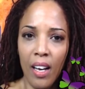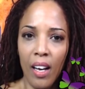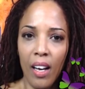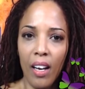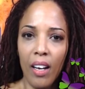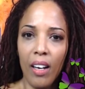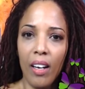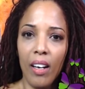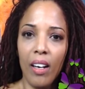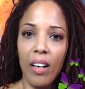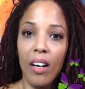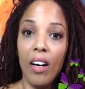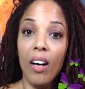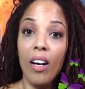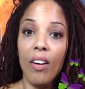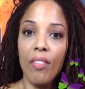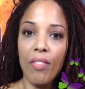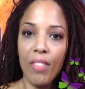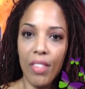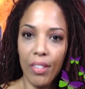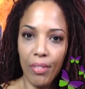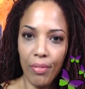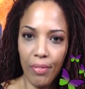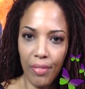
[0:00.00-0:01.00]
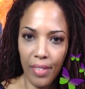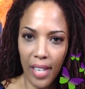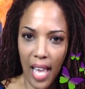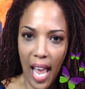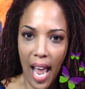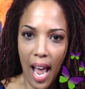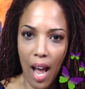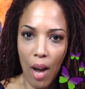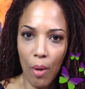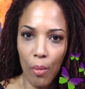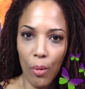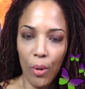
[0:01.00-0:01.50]
of the
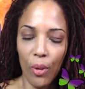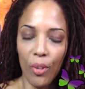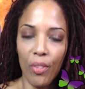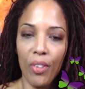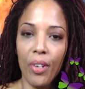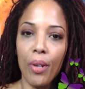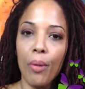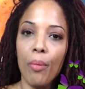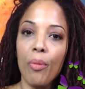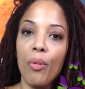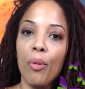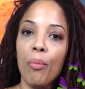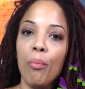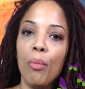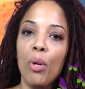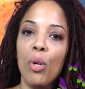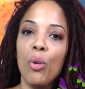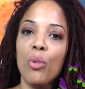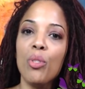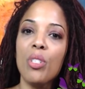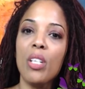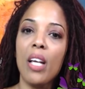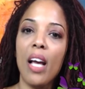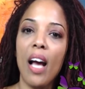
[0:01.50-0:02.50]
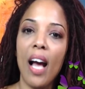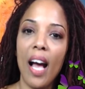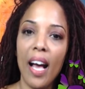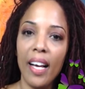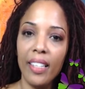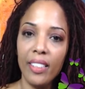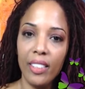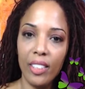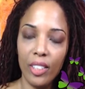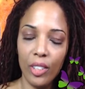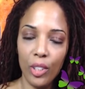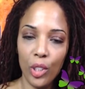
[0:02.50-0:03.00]
flower. They're the most
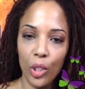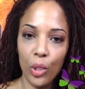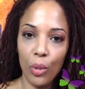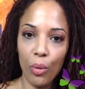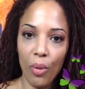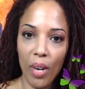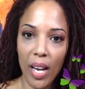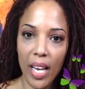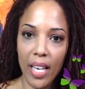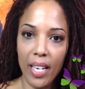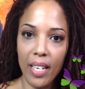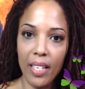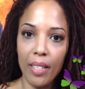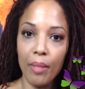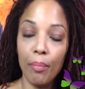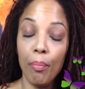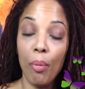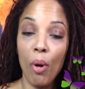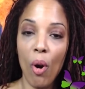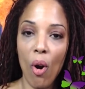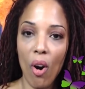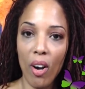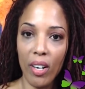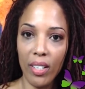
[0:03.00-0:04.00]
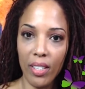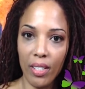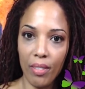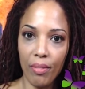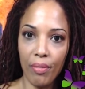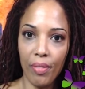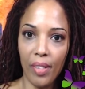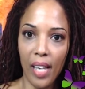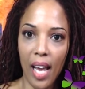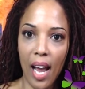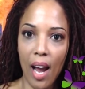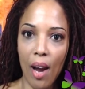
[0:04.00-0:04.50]
concentrated part of the
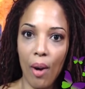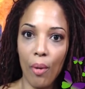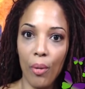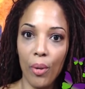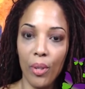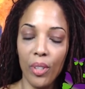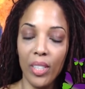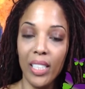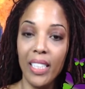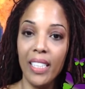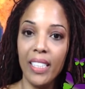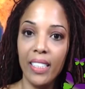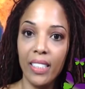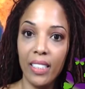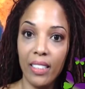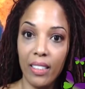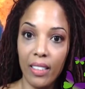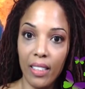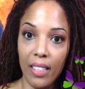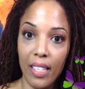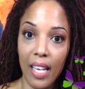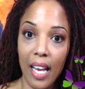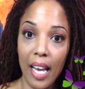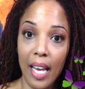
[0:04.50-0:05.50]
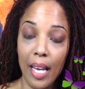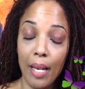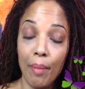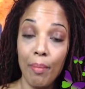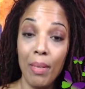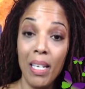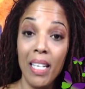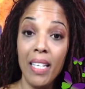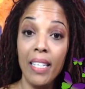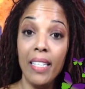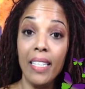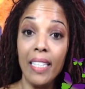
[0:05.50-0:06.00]
flower, hence the name
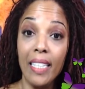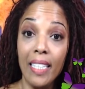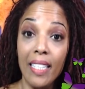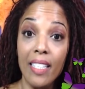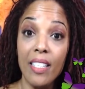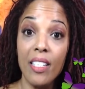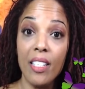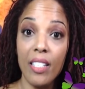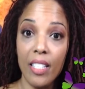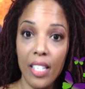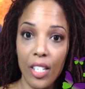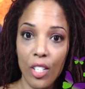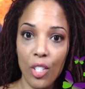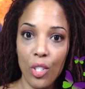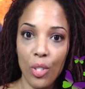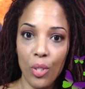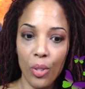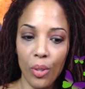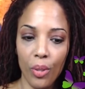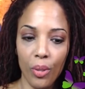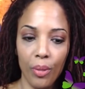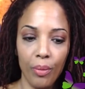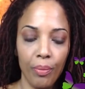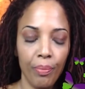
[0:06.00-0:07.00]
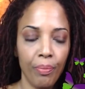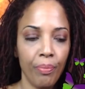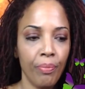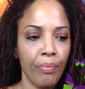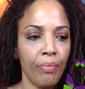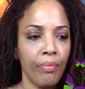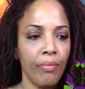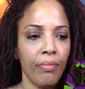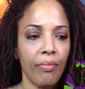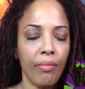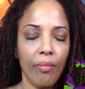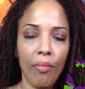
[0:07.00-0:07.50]
essential.
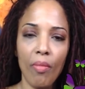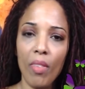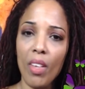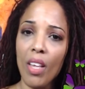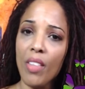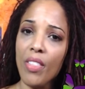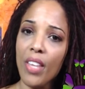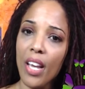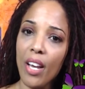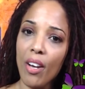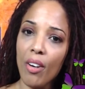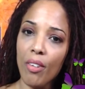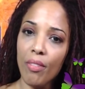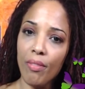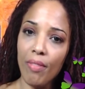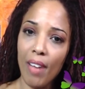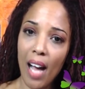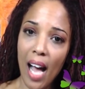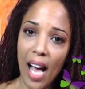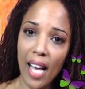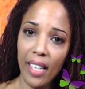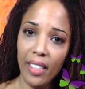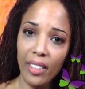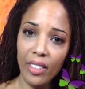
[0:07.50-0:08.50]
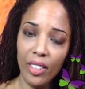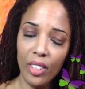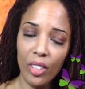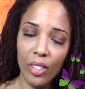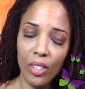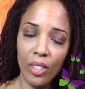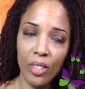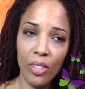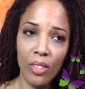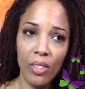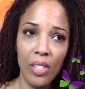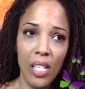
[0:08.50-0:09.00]
They are
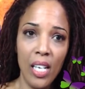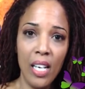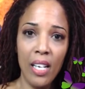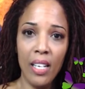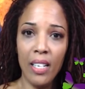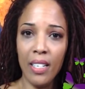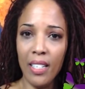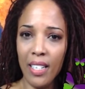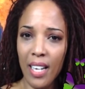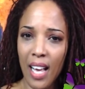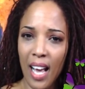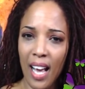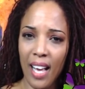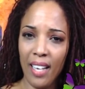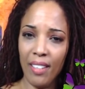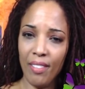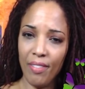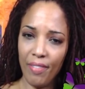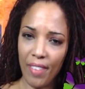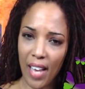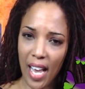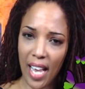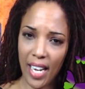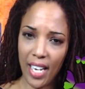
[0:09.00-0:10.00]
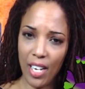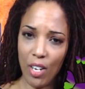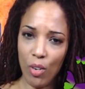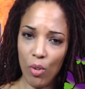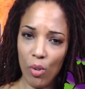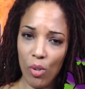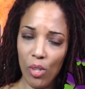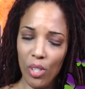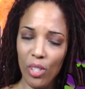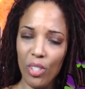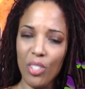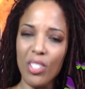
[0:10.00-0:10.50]
volatile, non-fatty
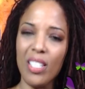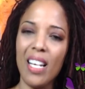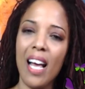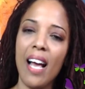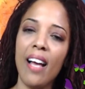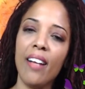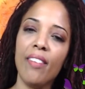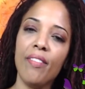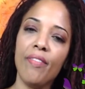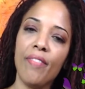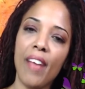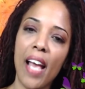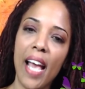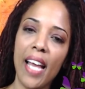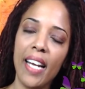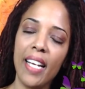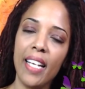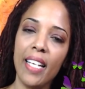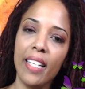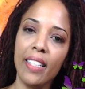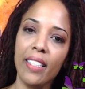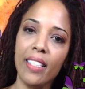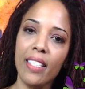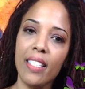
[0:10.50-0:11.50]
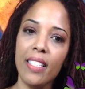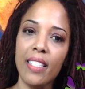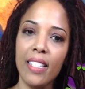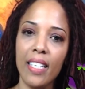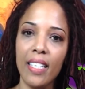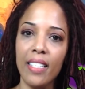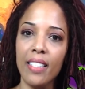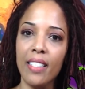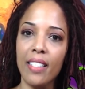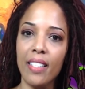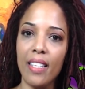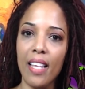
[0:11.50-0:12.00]
oils, non-fatty in the
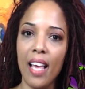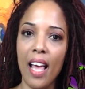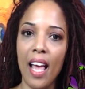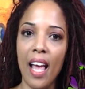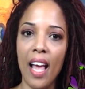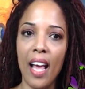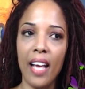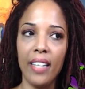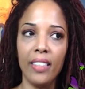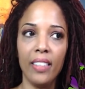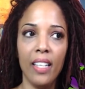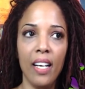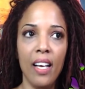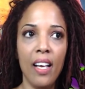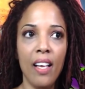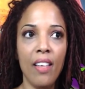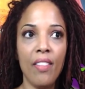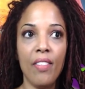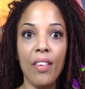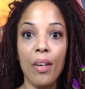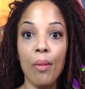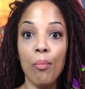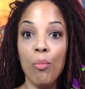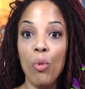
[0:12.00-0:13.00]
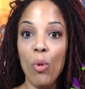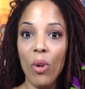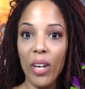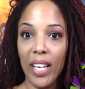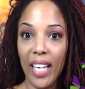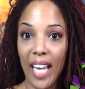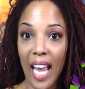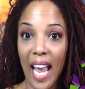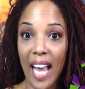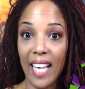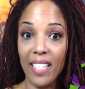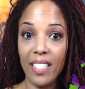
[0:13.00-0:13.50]
sense that they're more
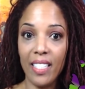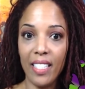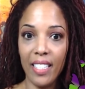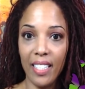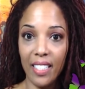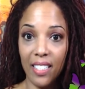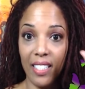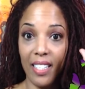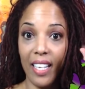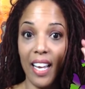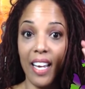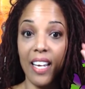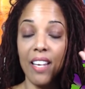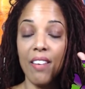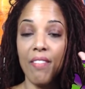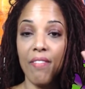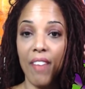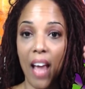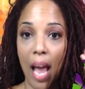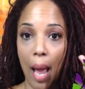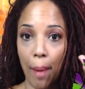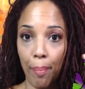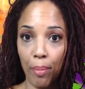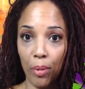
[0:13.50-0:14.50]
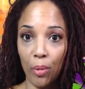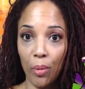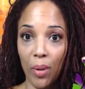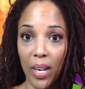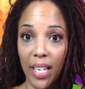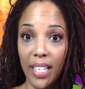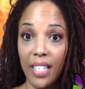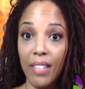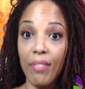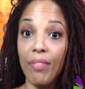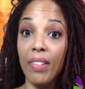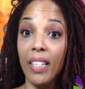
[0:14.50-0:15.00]
gaseous. They
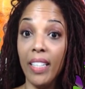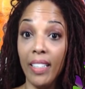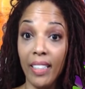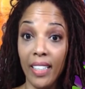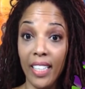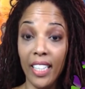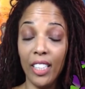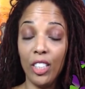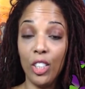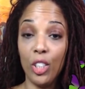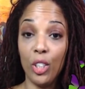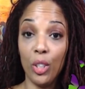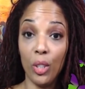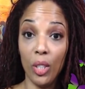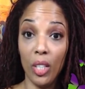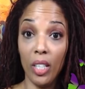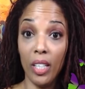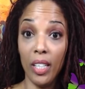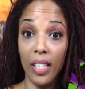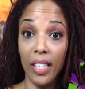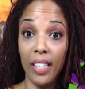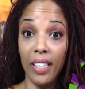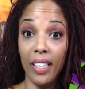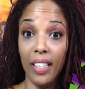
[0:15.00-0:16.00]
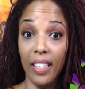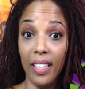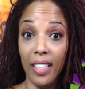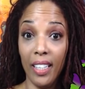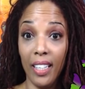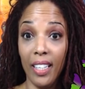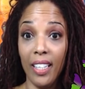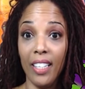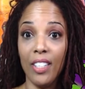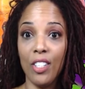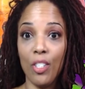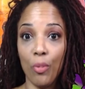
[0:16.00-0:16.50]
evaporate
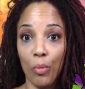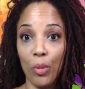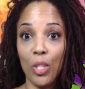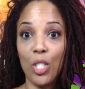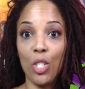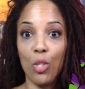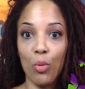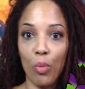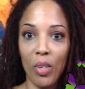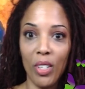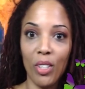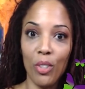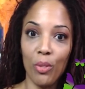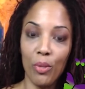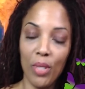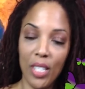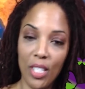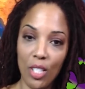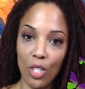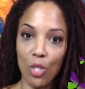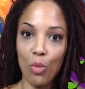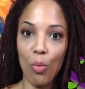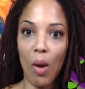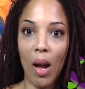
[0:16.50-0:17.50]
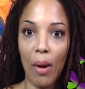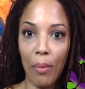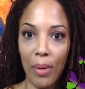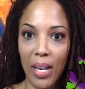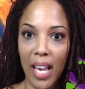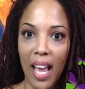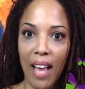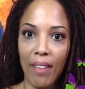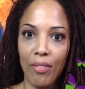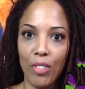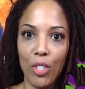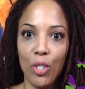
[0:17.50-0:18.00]
which is one of the reasons why we
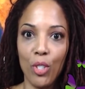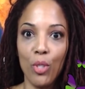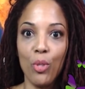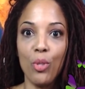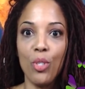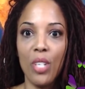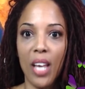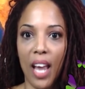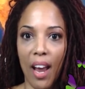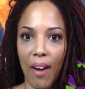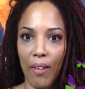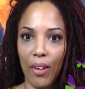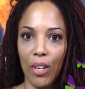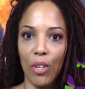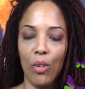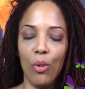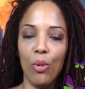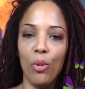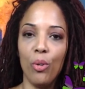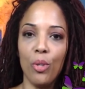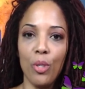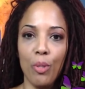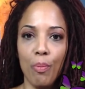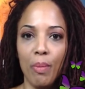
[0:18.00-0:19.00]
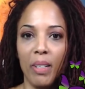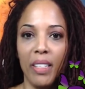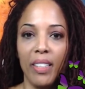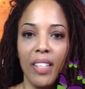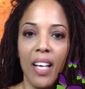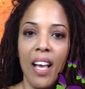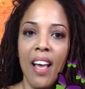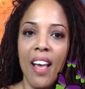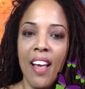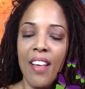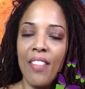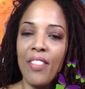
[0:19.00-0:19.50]
have to use carrier oils, but
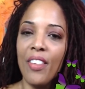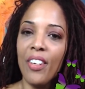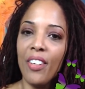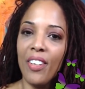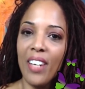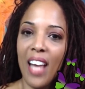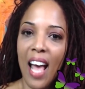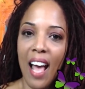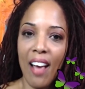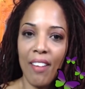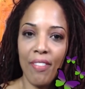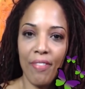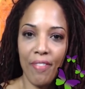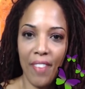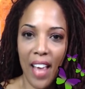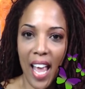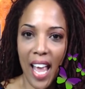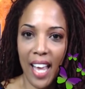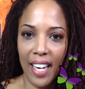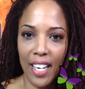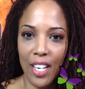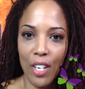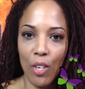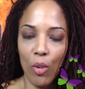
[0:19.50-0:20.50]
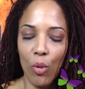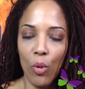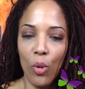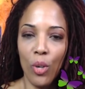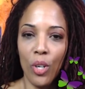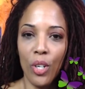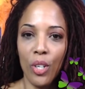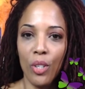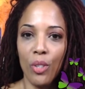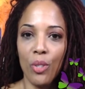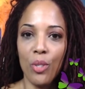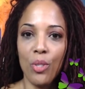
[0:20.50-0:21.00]
they're not fatty
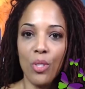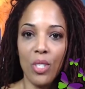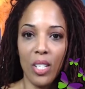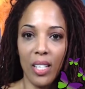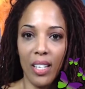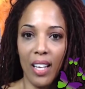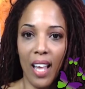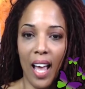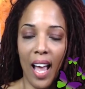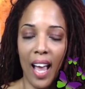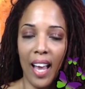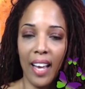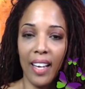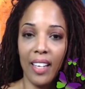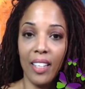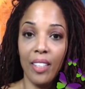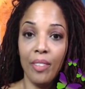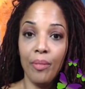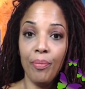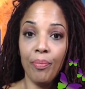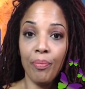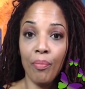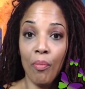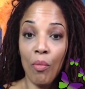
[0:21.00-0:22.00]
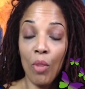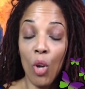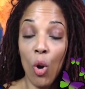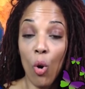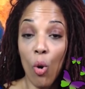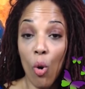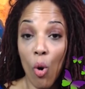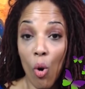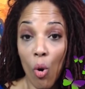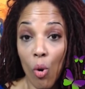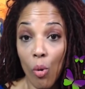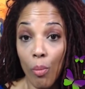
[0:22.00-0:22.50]
oils like
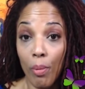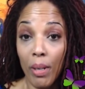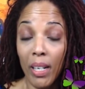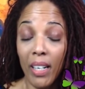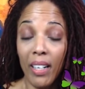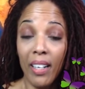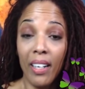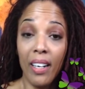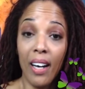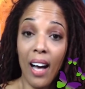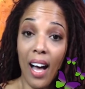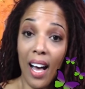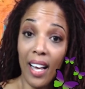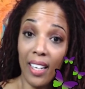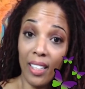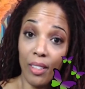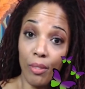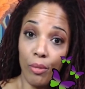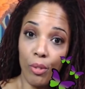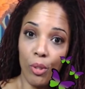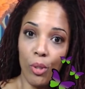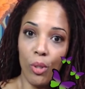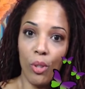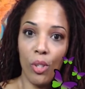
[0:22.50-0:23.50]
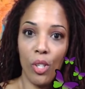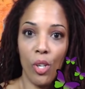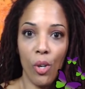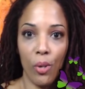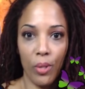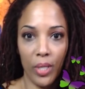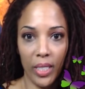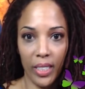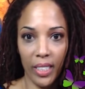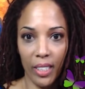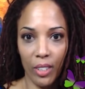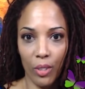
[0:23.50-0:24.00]
jojoba, olive oil,
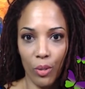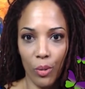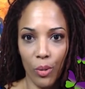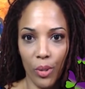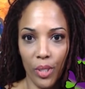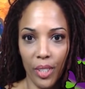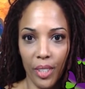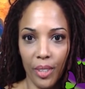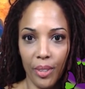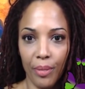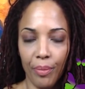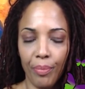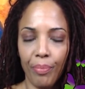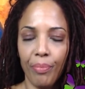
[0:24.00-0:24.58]
coconut oil.